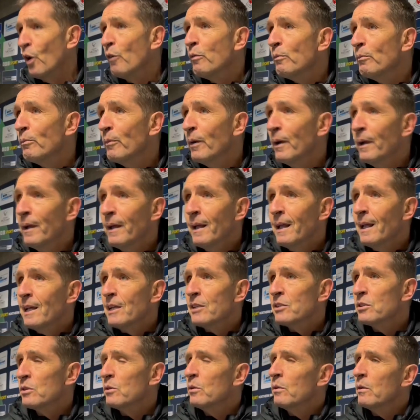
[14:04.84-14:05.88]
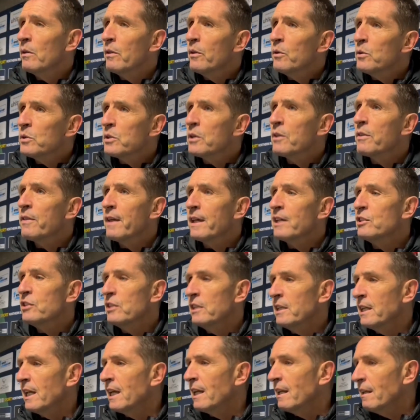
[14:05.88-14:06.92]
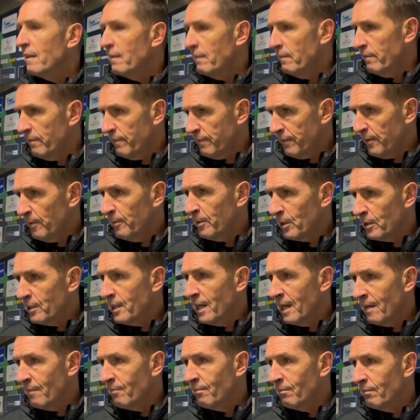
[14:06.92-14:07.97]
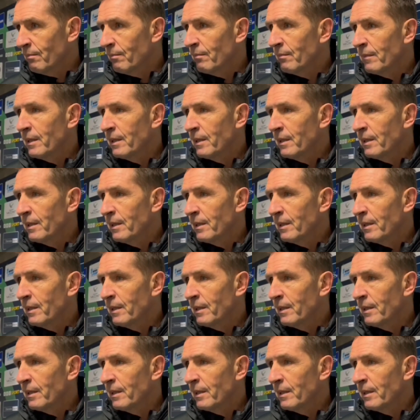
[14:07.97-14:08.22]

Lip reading: him. So those are things you need from your team.